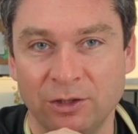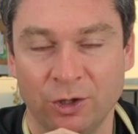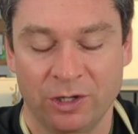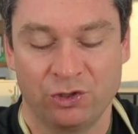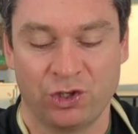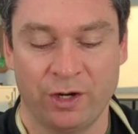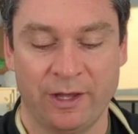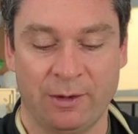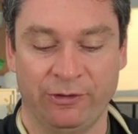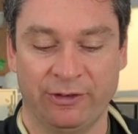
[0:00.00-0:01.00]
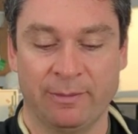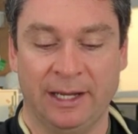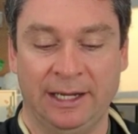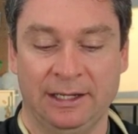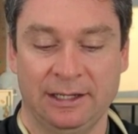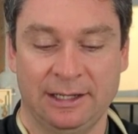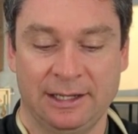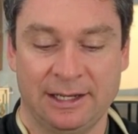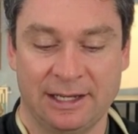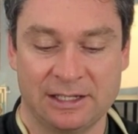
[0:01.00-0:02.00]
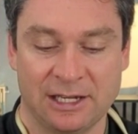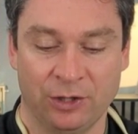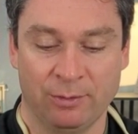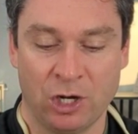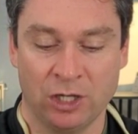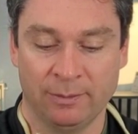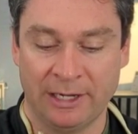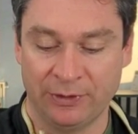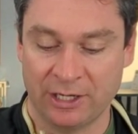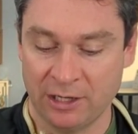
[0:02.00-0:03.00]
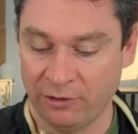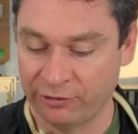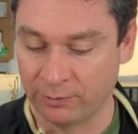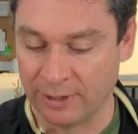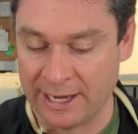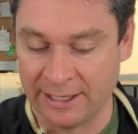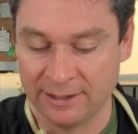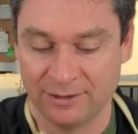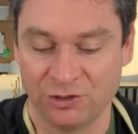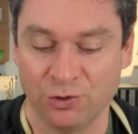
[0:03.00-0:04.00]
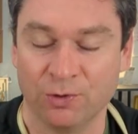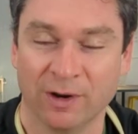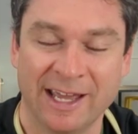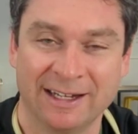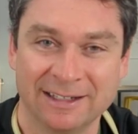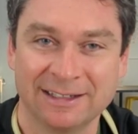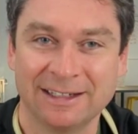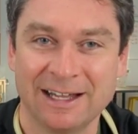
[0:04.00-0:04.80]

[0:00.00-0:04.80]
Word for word: Go ahead and share that with somebody and tell them all about the carousel ride that you created.